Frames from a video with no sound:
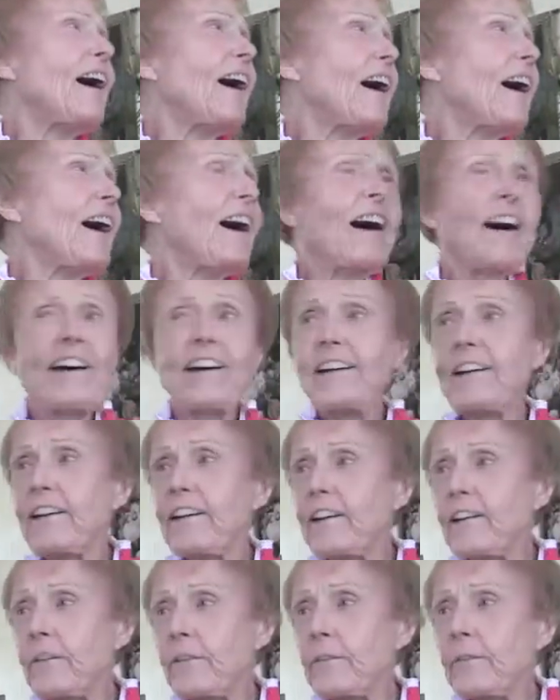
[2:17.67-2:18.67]

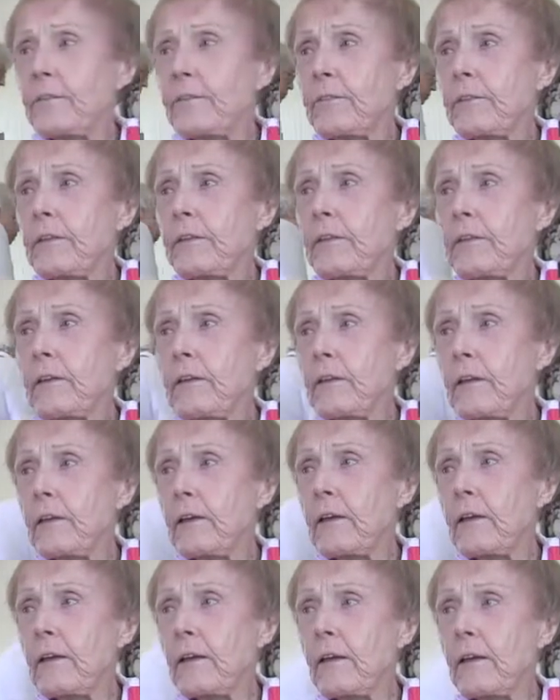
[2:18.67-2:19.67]

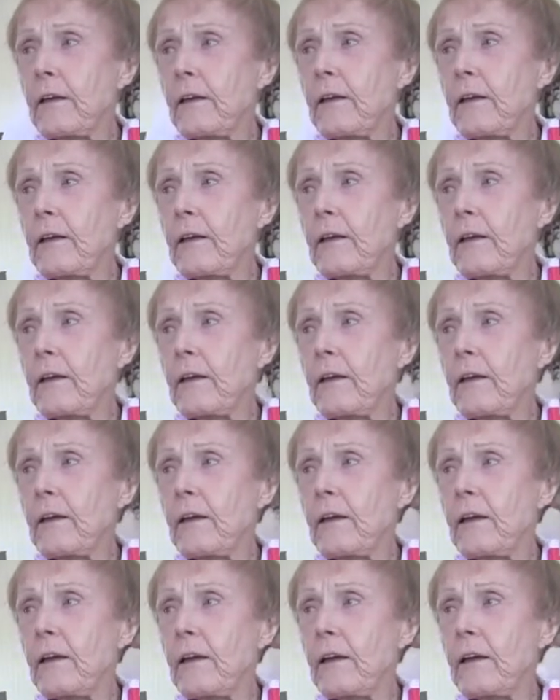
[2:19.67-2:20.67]

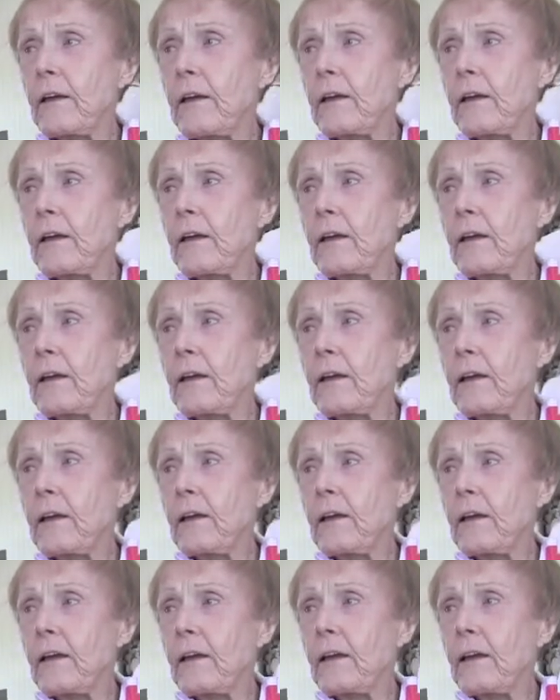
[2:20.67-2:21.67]

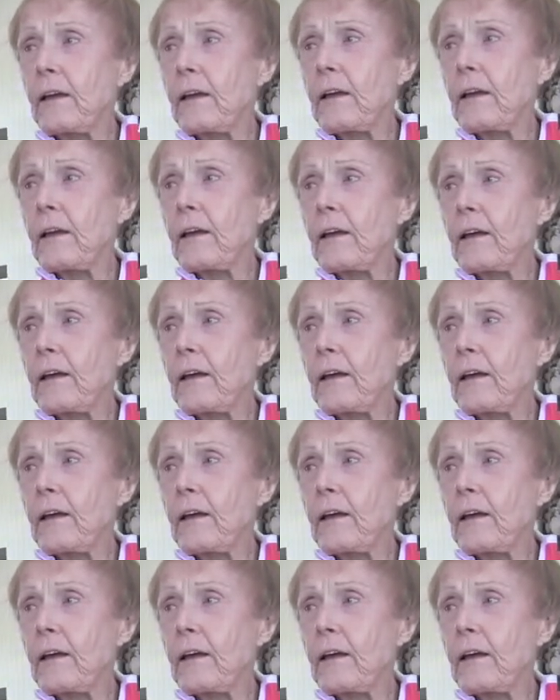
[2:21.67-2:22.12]
(not speaking)